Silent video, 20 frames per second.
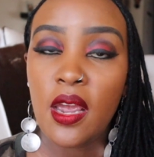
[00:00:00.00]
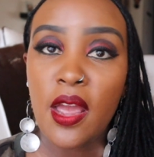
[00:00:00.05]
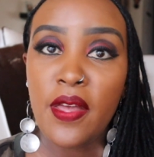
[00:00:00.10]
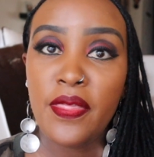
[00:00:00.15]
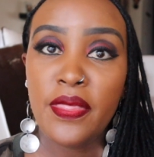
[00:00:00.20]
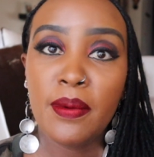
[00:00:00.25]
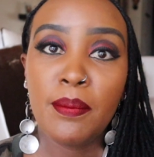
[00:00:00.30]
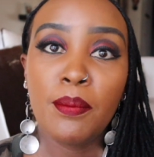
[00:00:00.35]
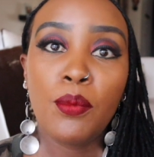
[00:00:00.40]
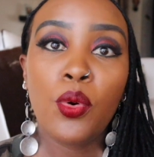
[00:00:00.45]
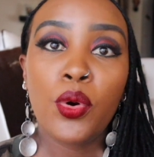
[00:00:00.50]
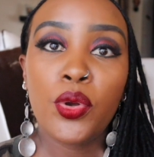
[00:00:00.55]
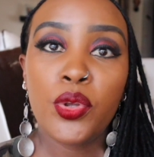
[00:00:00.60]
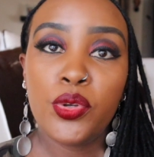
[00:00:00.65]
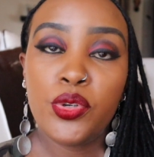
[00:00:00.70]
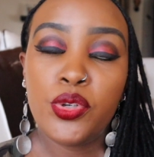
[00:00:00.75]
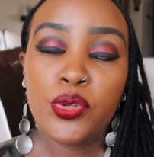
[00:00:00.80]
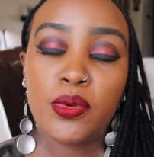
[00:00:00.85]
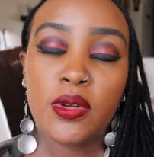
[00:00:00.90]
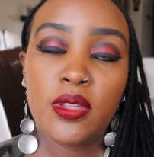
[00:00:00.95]
And the more
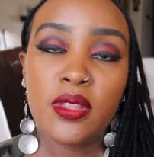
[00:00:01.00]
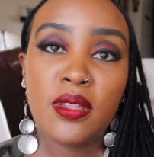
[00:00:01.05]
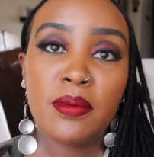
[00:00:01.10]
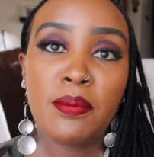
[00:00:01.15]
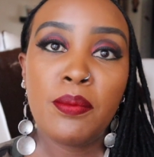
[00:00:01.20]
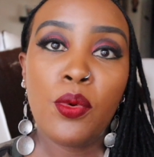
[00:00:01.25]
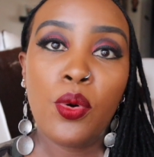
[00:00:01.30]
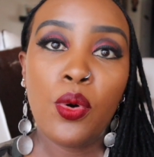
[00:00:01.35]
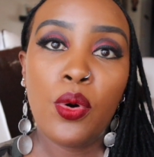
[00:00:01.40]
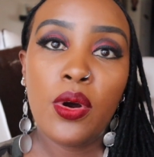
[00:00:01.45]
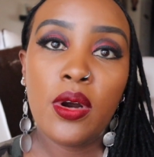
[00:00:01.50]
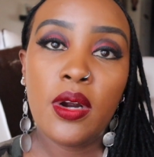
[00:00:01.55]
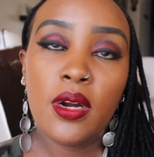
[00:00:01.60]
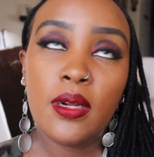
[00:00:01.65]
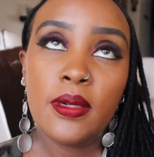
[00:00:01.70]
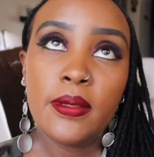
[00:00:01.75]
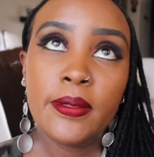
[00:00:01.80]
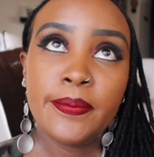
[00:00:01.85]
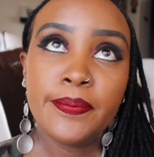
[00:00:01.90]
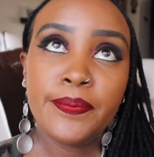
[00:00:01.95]
you do it, the more